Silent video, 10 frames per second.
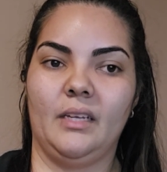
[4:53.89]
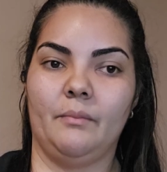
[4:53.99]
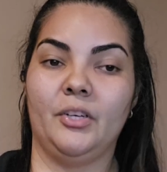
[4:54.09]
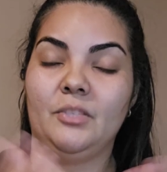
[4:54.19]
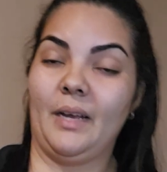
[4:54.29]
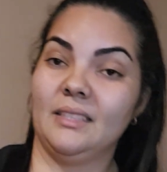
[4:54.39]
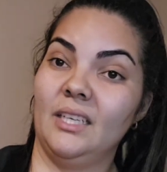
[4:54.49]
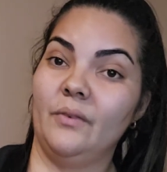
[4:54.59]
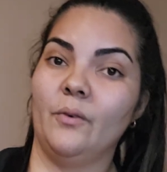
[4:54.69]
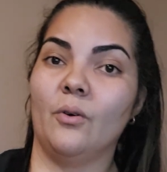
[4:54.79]

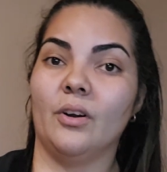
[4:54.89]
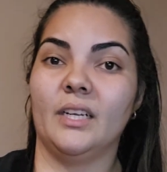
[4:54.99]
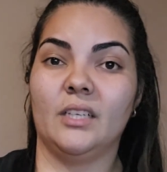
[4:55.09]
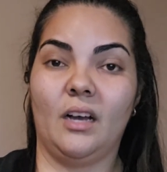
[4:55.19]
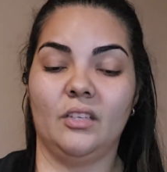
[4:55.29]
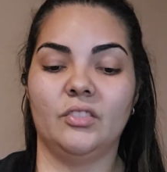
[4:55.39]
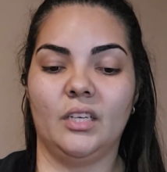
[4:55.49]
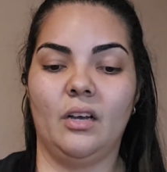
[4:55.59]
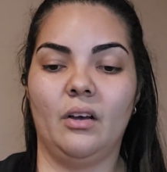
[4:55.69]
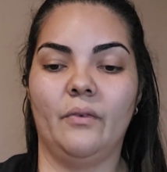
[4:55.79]
perspective or ideology
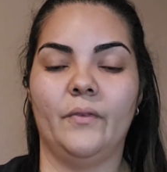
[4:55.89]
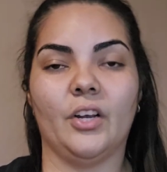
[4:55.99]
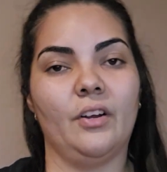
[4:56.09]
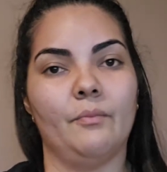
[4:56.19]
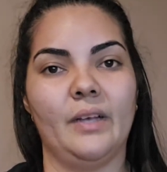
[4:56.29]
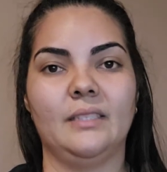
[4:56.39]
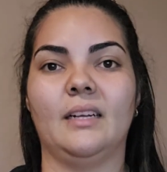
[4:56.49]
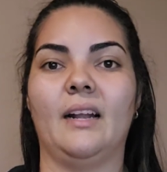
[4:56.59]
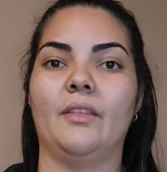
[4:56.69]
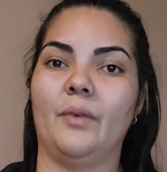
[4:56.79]
of the current
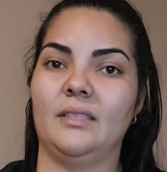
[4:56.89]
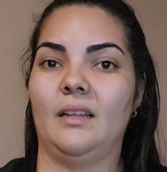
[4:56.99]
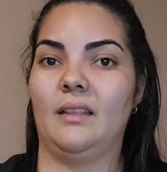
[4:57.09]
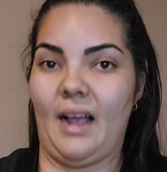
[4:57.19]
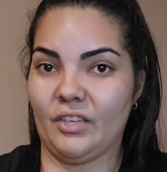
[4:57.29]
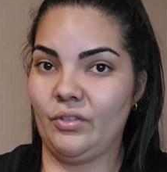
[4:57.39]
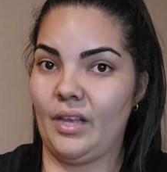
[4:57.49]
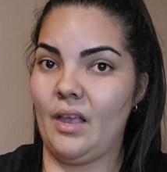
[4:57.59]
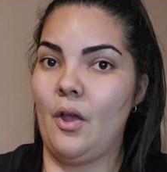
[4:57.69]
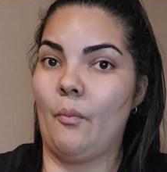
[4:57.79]
president and the president that
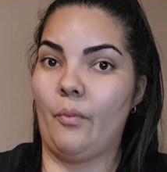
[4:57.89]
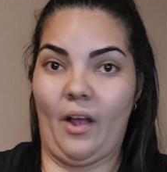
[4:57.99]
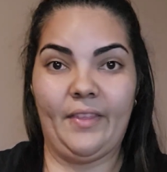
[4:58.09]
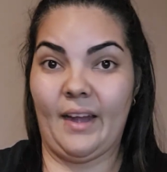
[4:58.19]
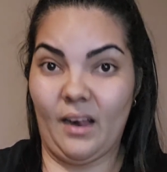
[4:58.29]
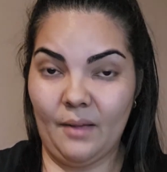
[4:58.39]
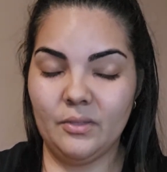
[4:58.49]
actually brought that up.